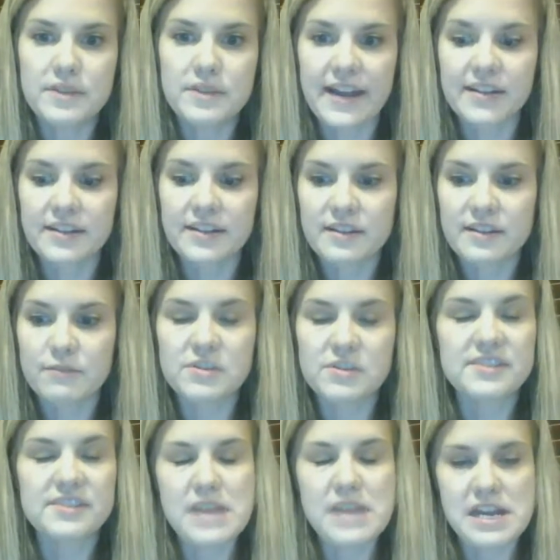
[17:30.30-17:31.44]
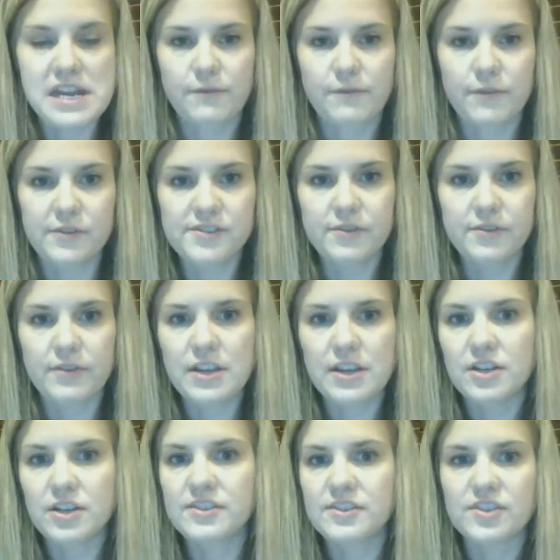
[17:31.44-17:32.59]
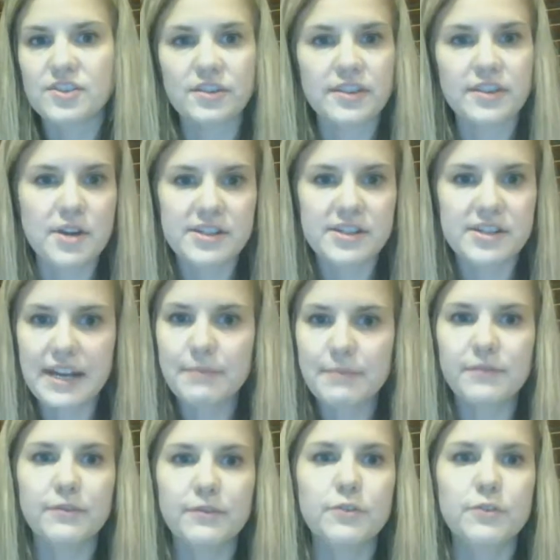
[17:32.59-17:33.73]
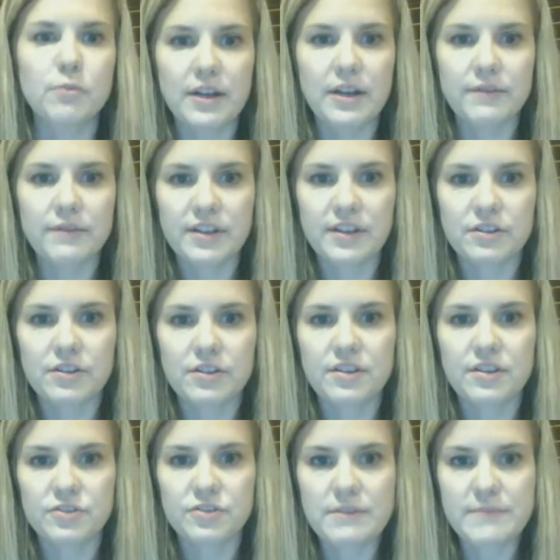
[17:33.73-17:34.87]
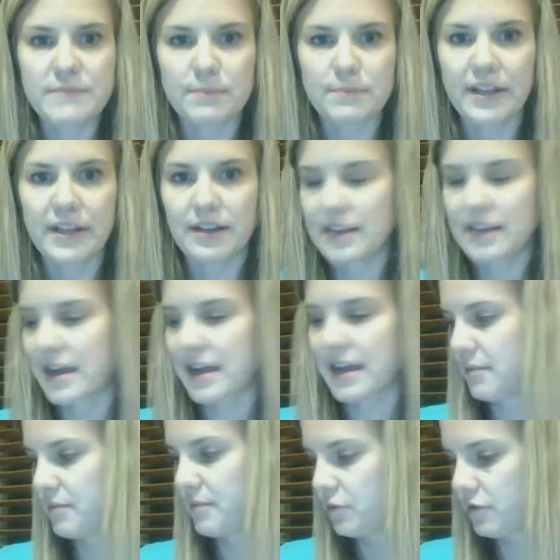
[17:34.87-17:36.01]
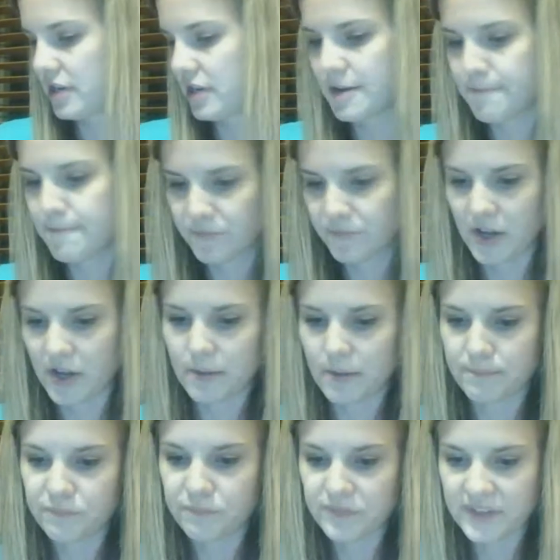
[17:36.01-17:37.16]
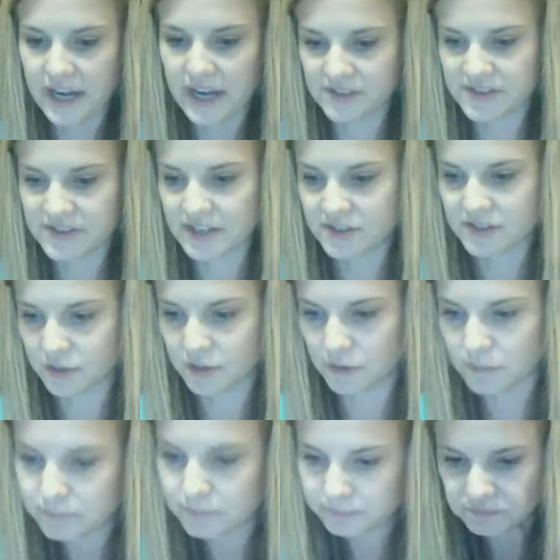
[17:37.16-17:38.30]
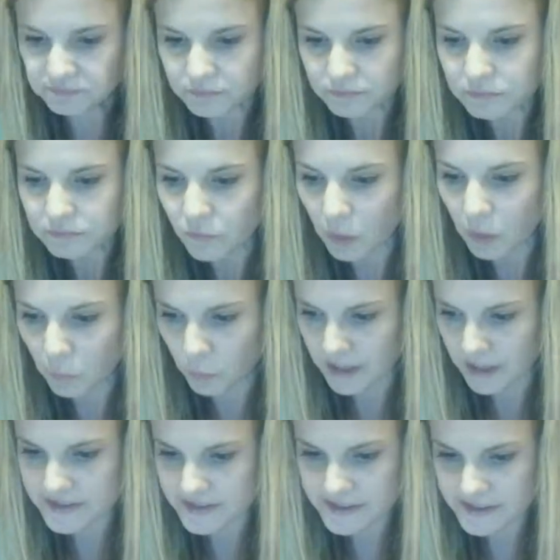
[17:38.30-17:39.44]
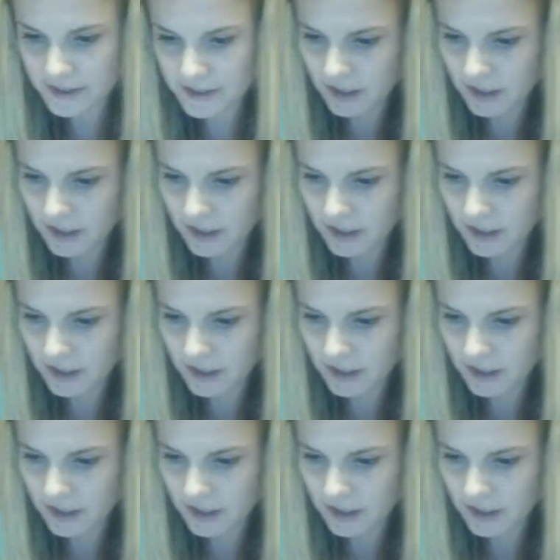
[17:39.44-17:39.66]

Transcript: data that was meaningful. So they could start them on Tamiflu or whatever their treatment plan at that ambulatory care center was.